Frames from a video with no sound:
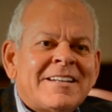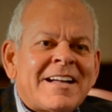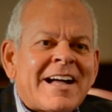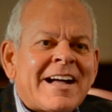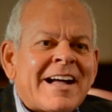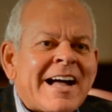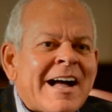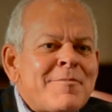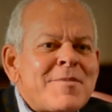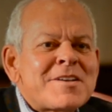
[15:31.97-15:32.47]

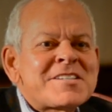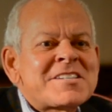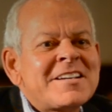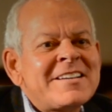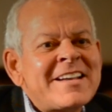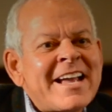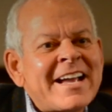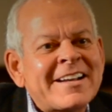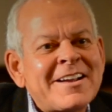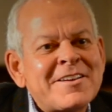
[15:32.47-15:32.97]
I must
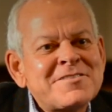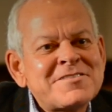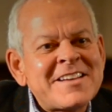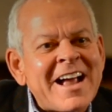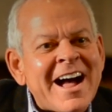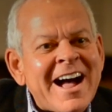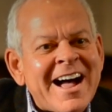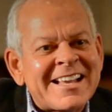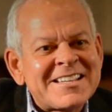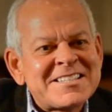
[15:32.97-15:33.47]
connect those
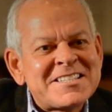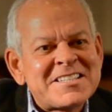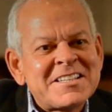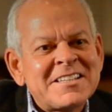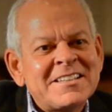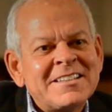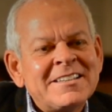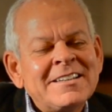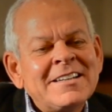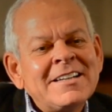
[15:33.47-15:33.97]
dots.
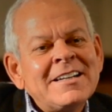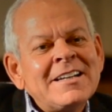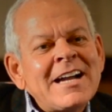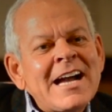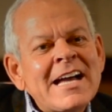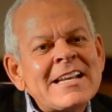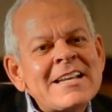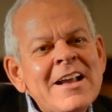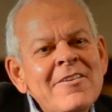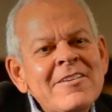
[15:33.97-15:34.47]

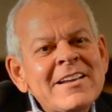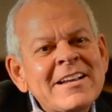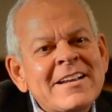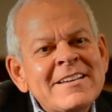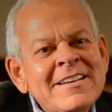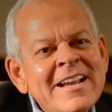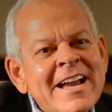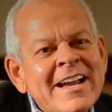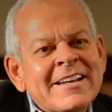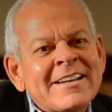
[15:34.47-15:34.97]
I not only
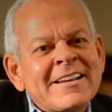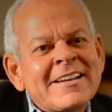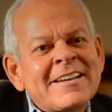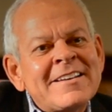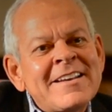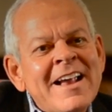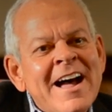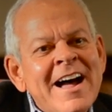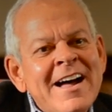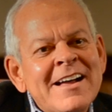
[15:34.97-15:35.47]
connect the
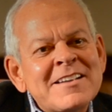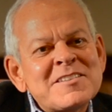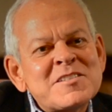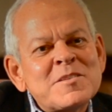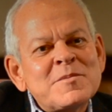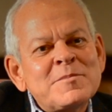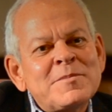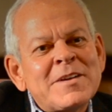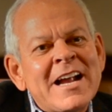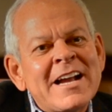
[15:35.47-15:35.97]
dots,
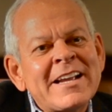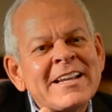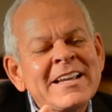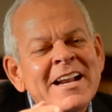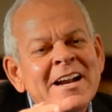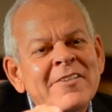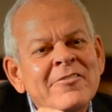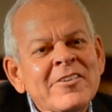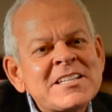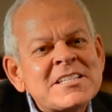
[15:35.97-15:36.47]
but I can get
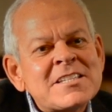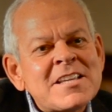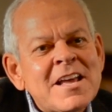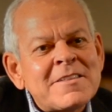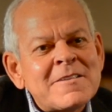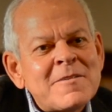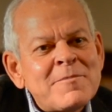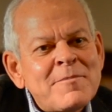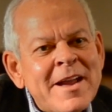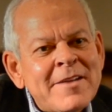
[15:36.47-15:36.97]
every
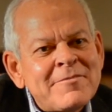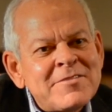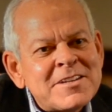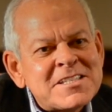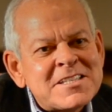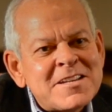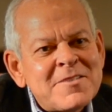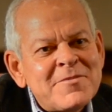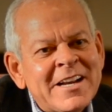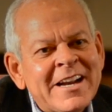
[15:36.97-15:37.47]
Southern Baptist
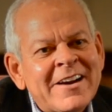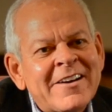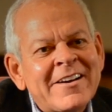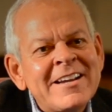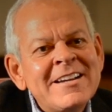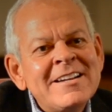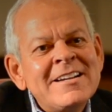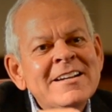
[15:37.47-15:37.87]
seminary,